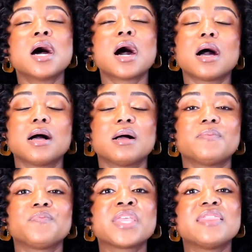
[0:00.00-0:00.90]

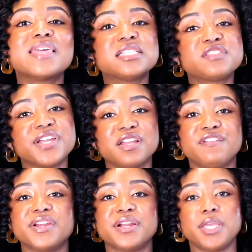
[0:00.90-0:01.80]
That's very,
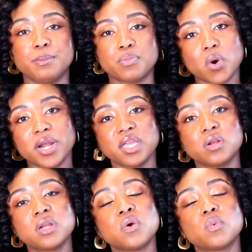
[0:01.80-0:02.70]
very important,
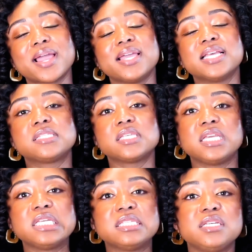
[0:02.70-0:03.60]
right? It's
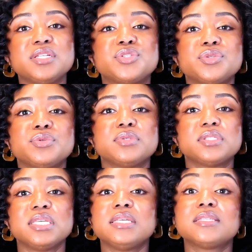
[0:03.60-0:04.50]
easy to
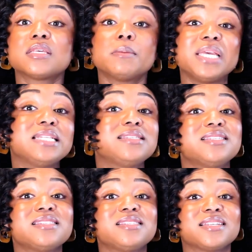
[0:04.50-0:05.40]
see some
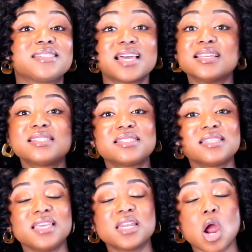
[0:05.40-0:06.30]
instant success
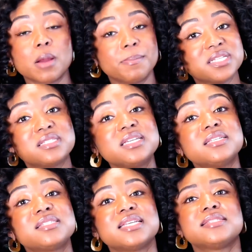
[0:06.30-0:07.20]
in our
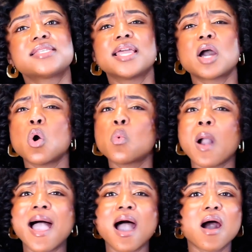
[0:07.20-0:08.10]
business and say, oh
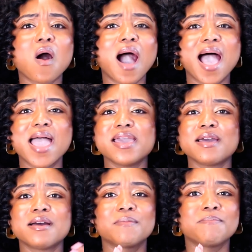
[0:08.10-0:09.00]
wow, I
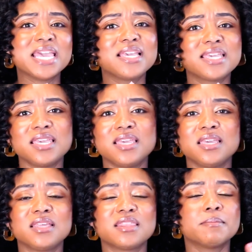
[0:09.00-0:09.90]
am
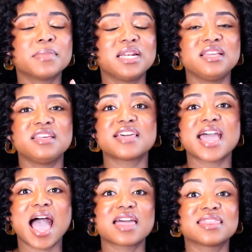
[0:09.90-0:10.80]
making the money
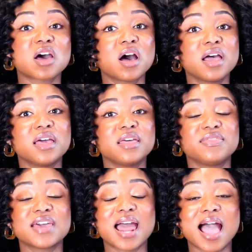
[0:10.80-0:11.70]
that I thought
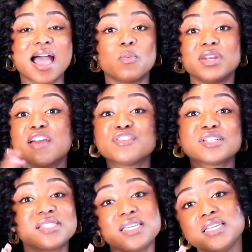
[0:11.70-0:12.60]
that I would never
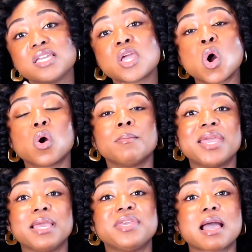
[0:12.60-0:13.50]
see, or
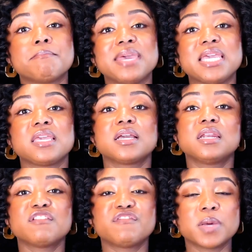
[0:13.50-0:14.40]
maybe I'm making
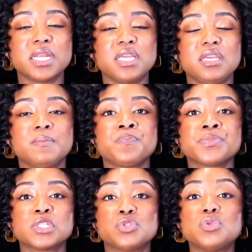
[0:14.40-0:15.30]
enough money
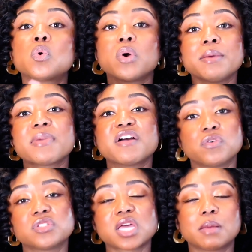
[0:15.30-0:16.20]
to quit my
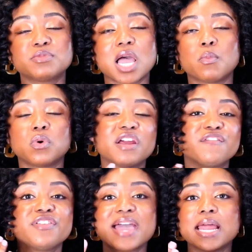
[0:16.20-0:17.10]
full-time job,
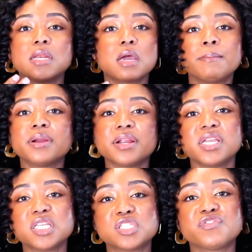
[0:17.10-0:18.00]
whatever that number
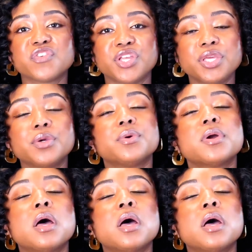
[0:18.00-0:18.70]
is for you.